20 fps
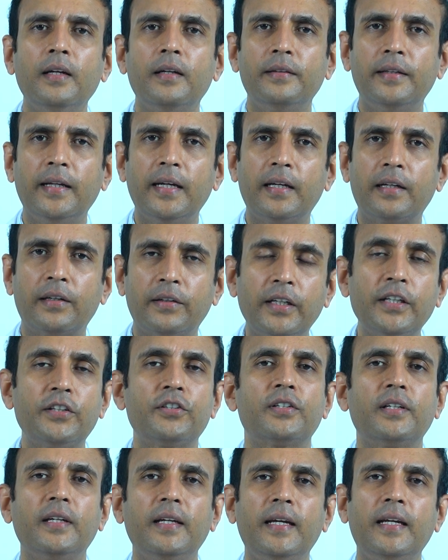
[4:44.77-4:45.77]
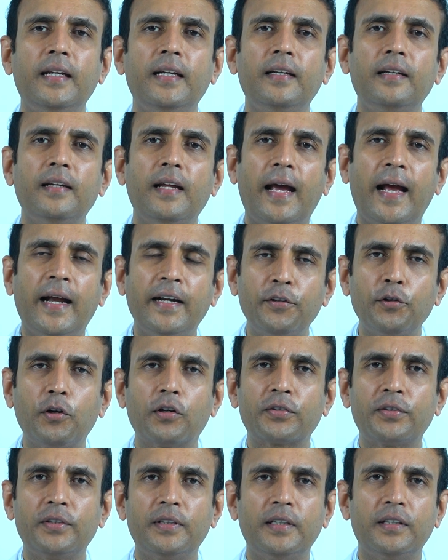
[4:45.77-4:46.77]
They are rich in
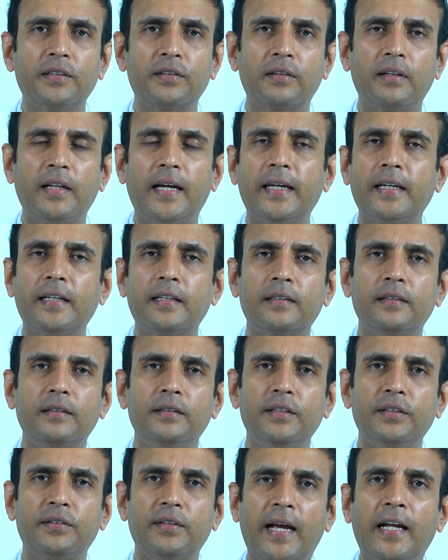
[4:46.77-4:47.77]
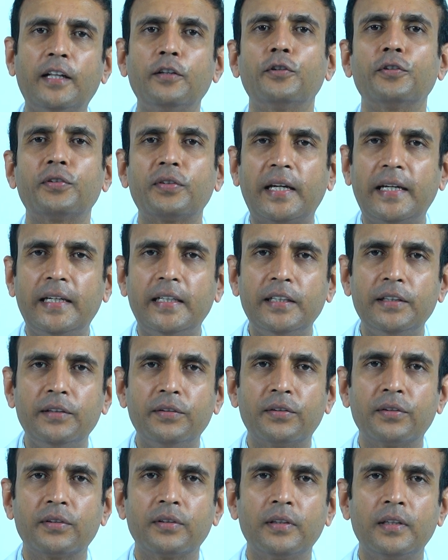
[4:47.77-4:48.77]
antioxidants like these
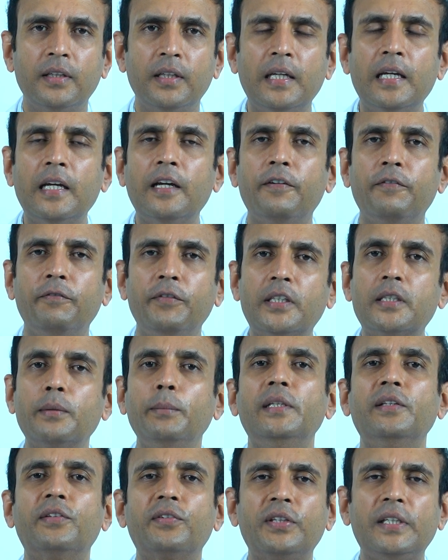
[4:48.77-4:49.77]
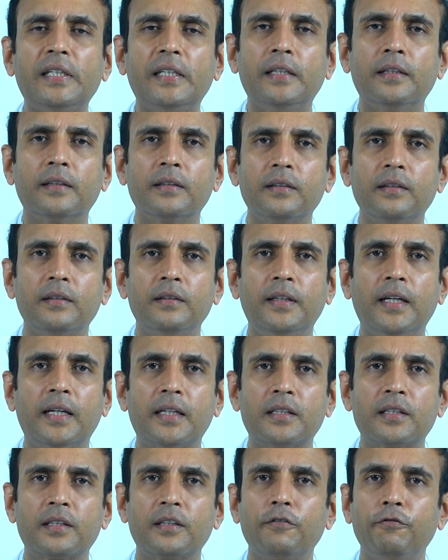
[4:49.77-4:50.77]
anthocyanins, vitamin C
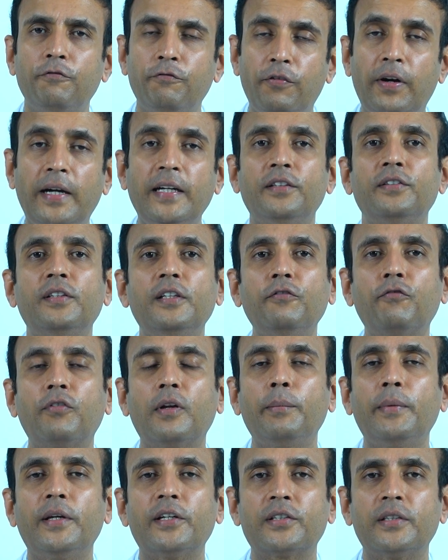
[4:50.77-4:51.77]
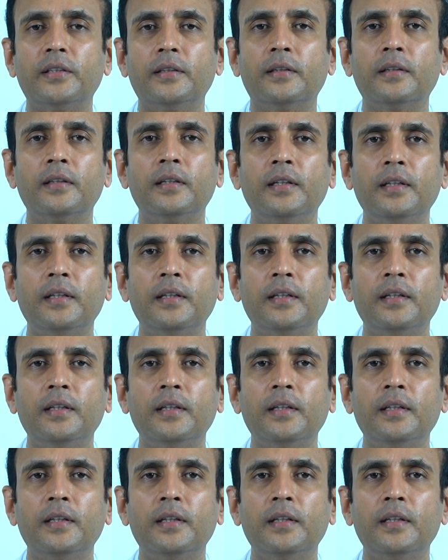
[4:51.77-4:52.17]
that fights inflammation,